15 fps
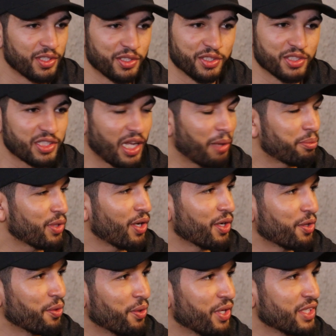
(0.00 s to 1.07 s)
just kept
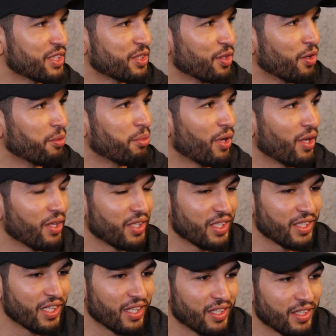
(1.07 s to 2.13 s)
on going,
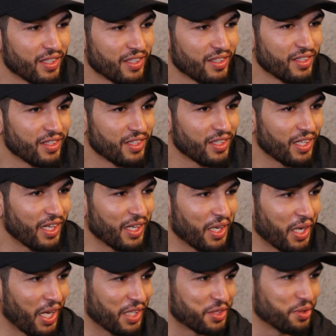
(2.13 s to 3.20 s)
snowballing, and
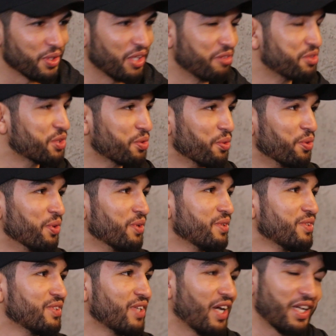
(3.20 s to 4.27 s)
I had to leave school.
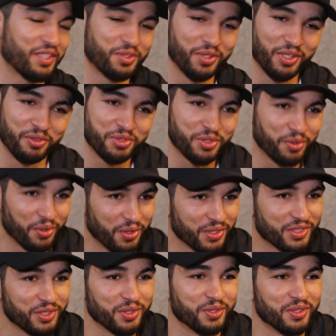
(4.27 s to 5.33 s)
I had to leave school
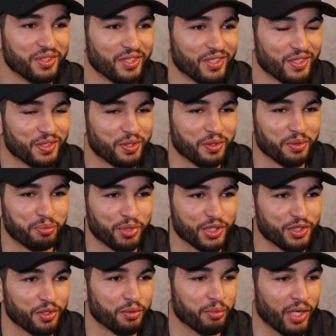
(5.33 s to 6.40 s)
to to
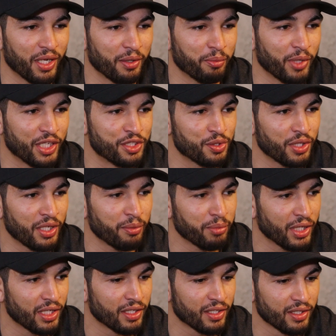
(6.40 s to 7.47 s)
pursue my
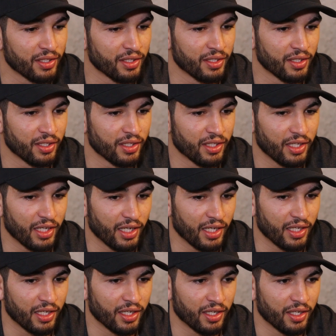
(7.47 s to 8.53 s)
dream, and
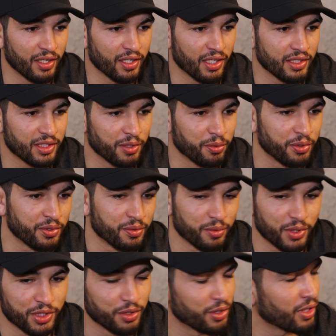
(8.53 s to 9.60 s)
I think
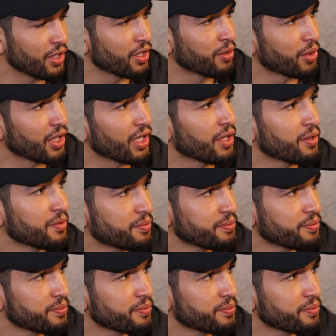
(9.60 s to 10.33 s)
we're doing good right now.